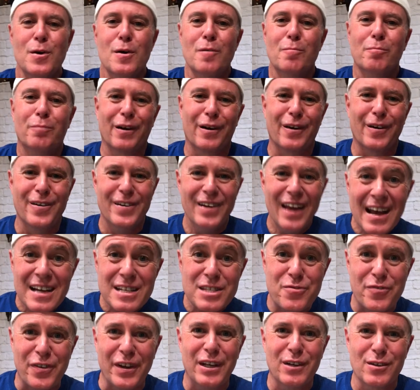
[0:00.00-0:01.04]
But our next
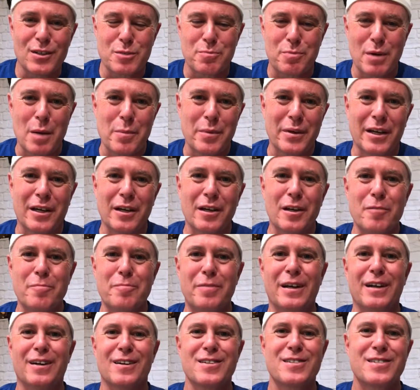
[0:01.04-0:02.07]
video is probably gonna
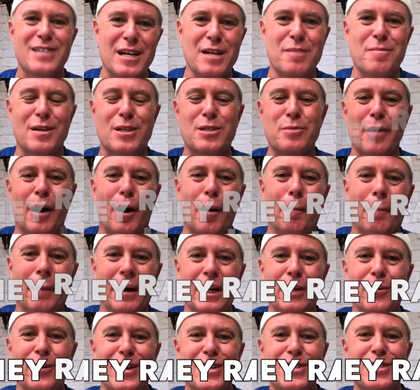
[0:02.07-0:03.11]
be our Send a Big Smile
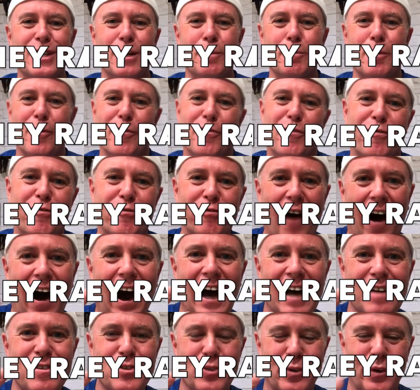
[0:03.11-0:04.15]
money race number
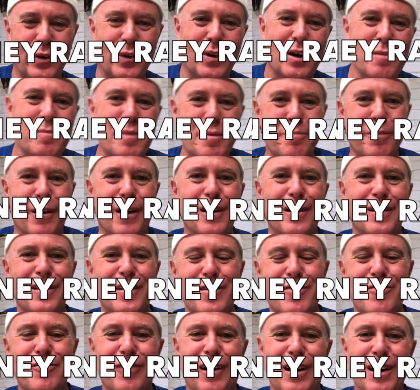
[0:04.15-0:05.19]
five. So if you wanna be part of the
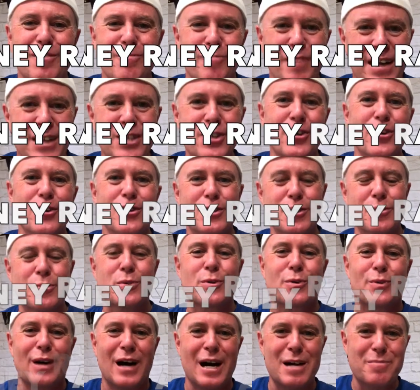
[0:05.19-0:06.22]
fun, make sure you
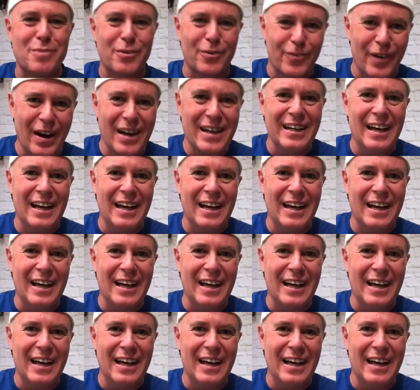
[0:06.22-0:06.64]
subscribe right